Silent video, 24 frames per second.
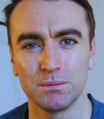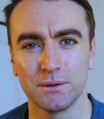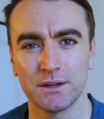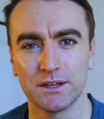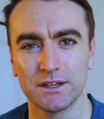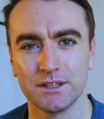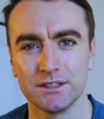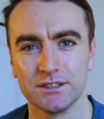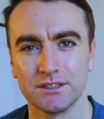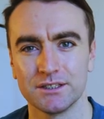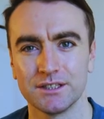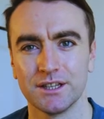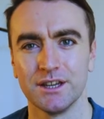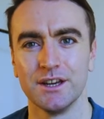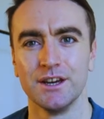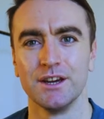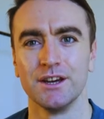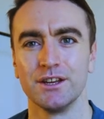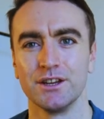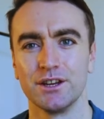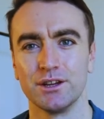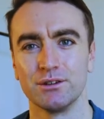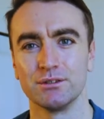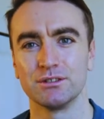because
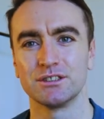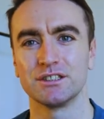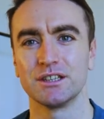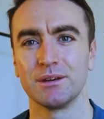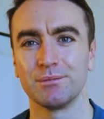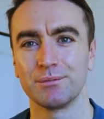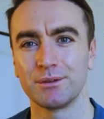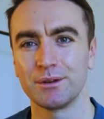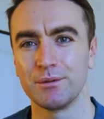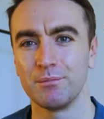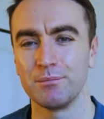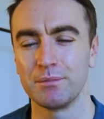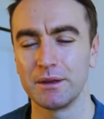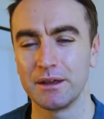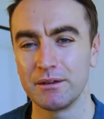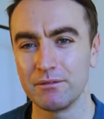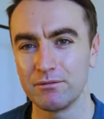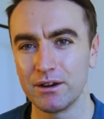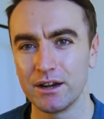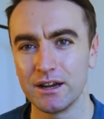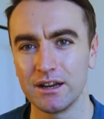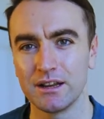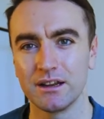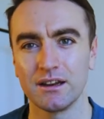some can be
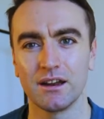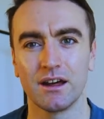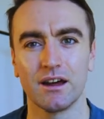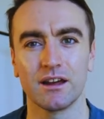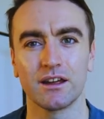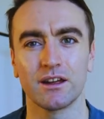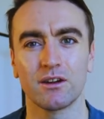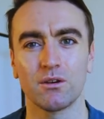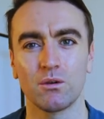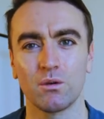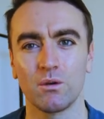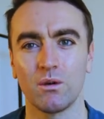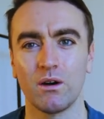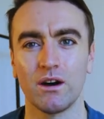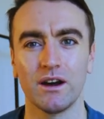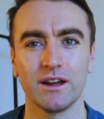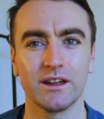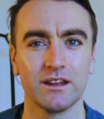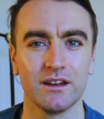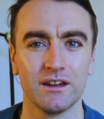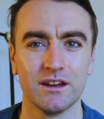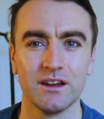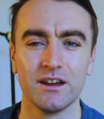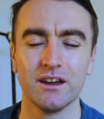really like quite
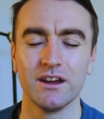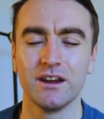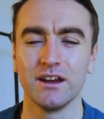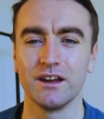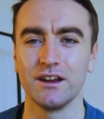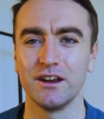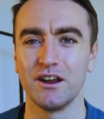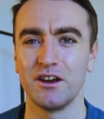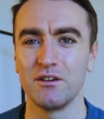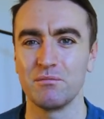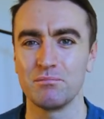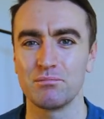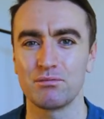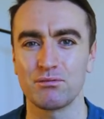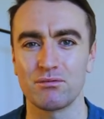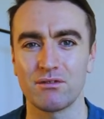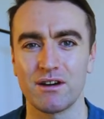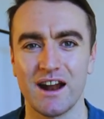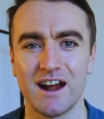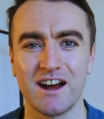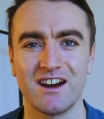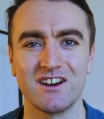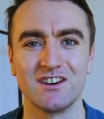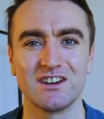
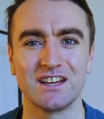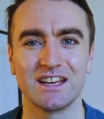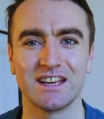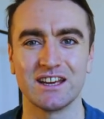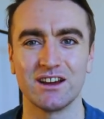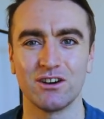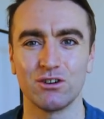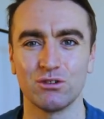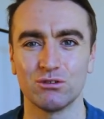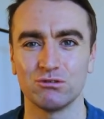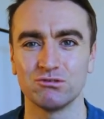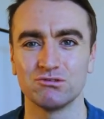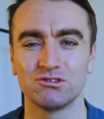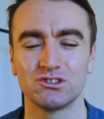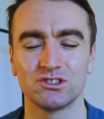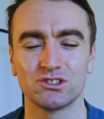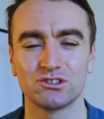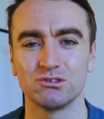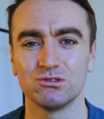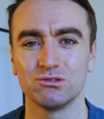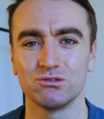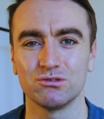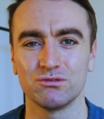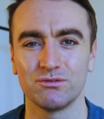browny, old
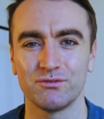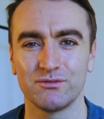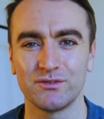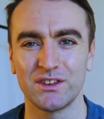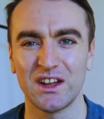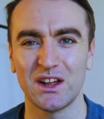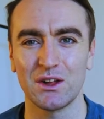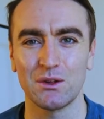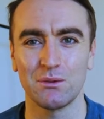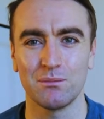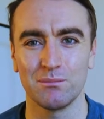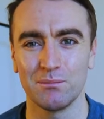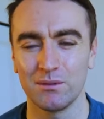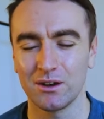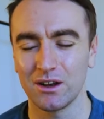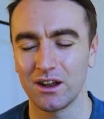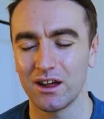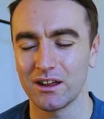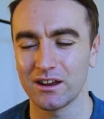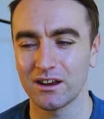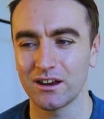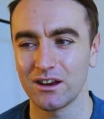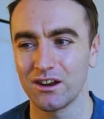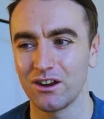school film
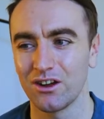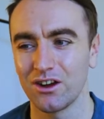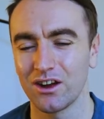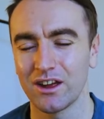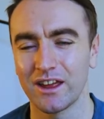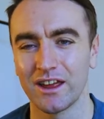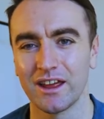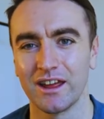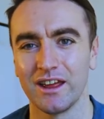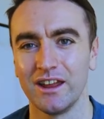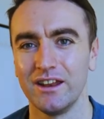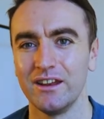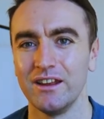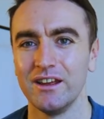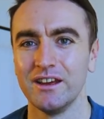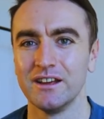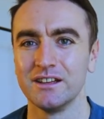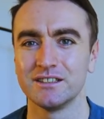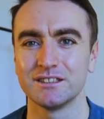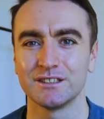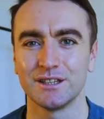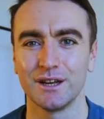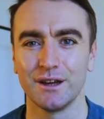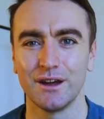like looking,
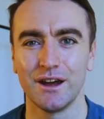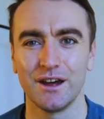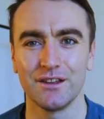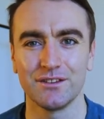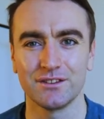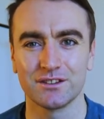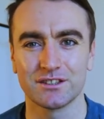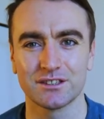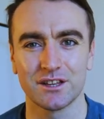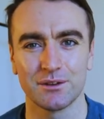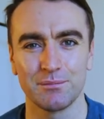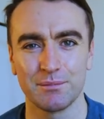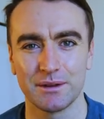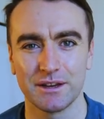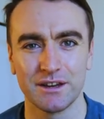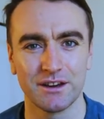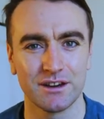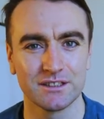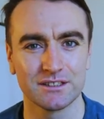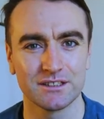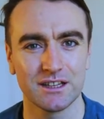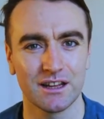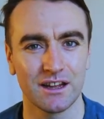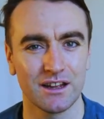so others can be
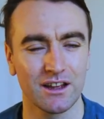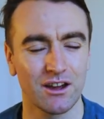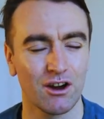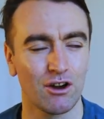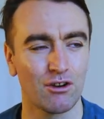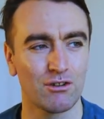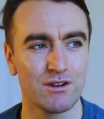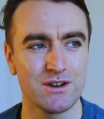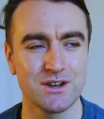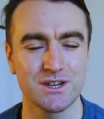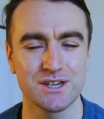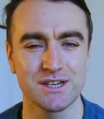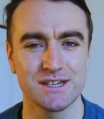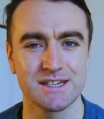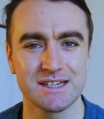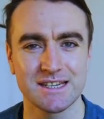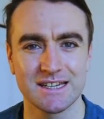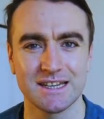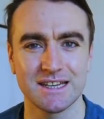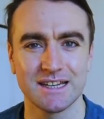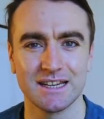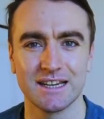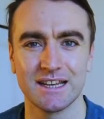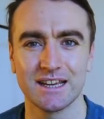nice like orange and
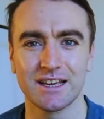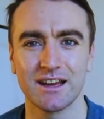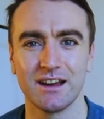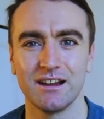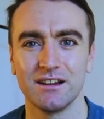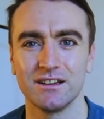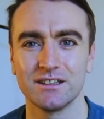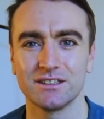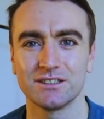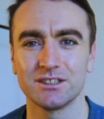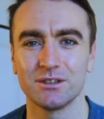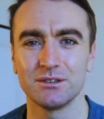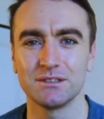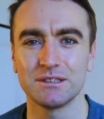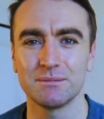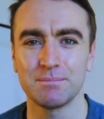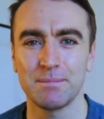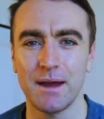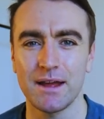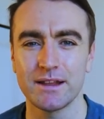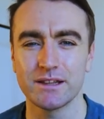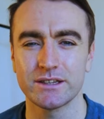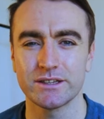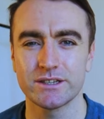tealy colors. So it
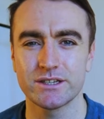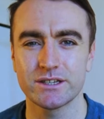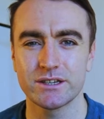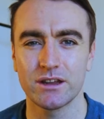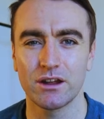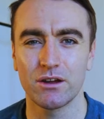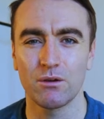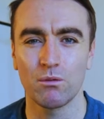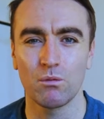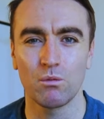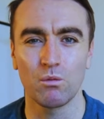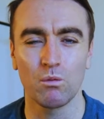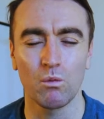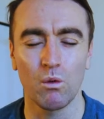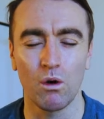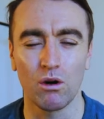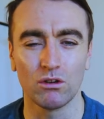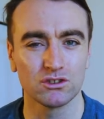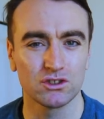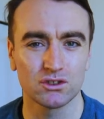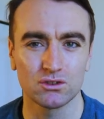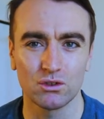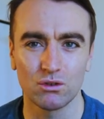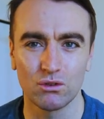depends
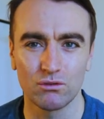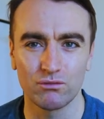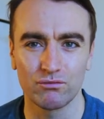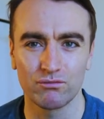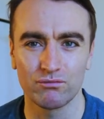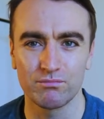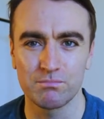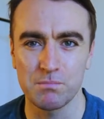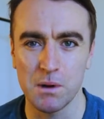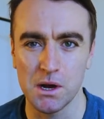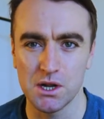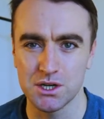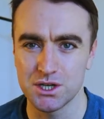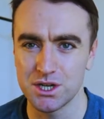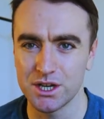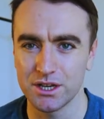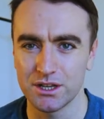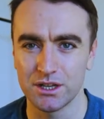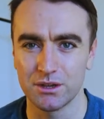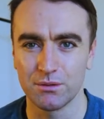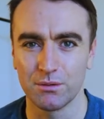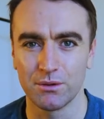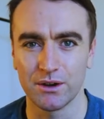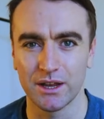what sort of
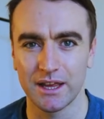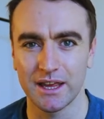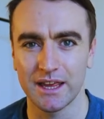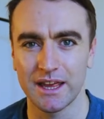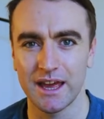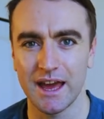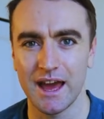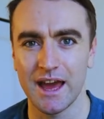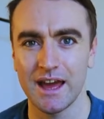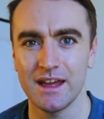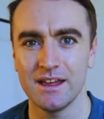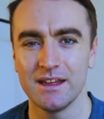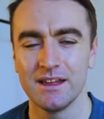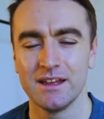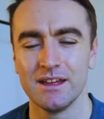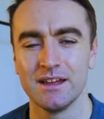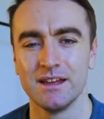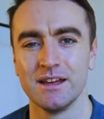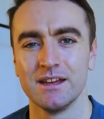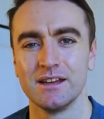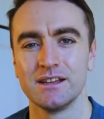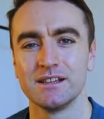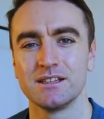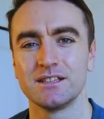budget you want to get
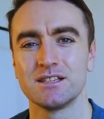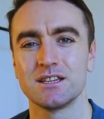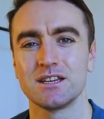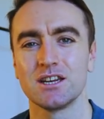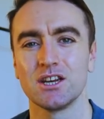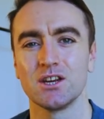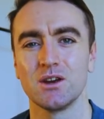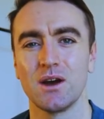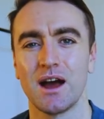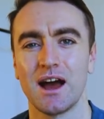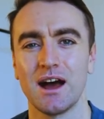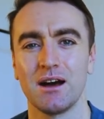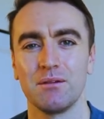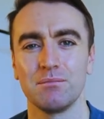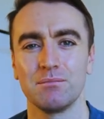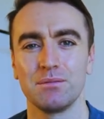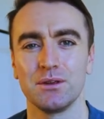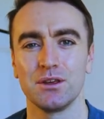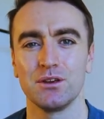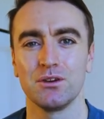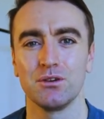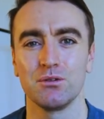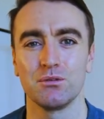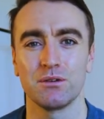to help
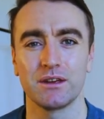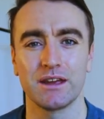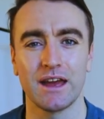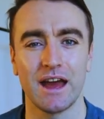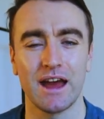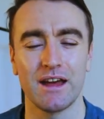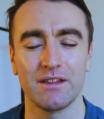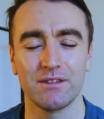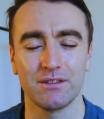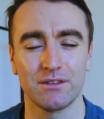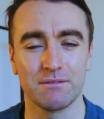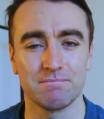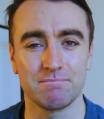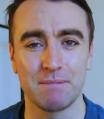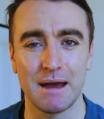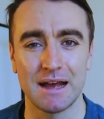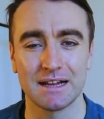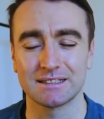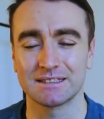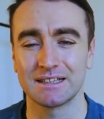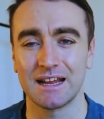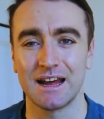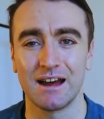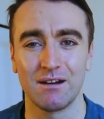you get the
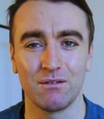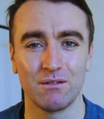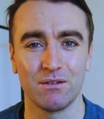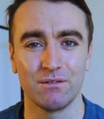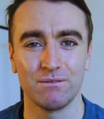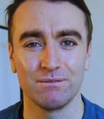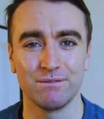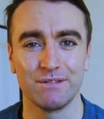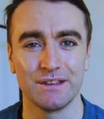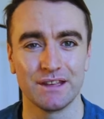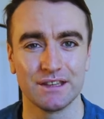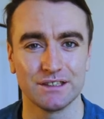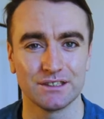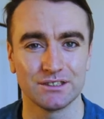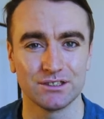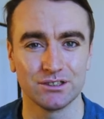best out of these